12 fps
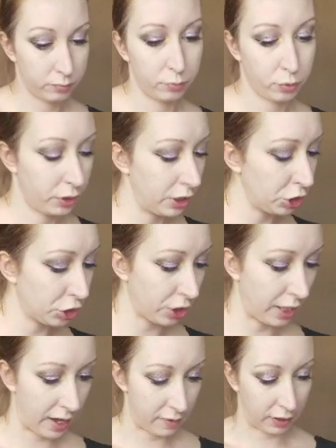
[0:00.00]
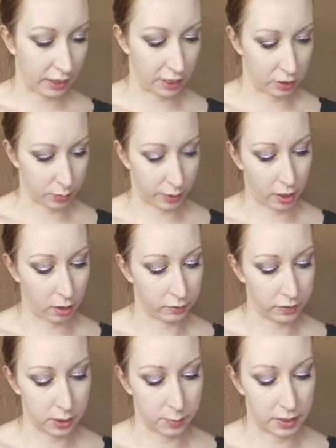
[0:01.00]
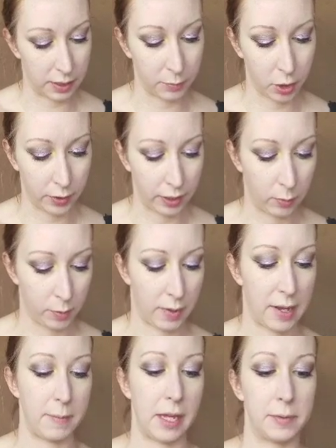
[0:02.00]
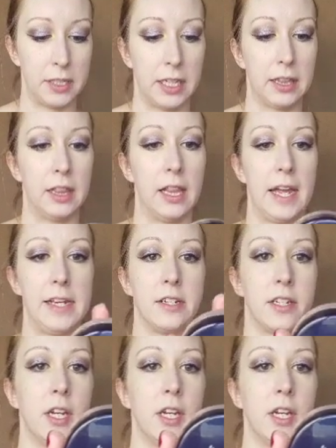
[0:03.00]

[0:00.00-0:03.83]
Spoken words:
Pretty sure I have, like, hairspray all over this, but I'm going in with my Maybelline Light